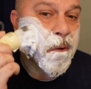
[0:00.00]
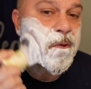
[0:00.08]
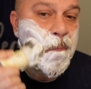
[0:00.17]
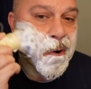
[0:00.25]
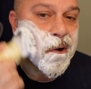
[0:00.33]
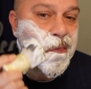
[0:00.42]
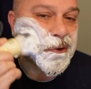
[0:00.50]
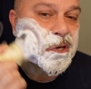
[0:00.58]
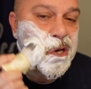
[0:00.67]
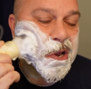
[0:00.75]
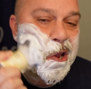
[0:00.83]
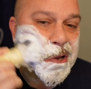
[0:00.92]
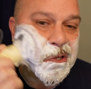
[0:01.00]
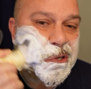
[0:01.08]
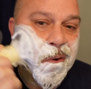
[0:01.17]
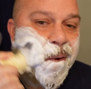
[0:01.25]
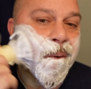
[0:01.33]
More to the cheeks.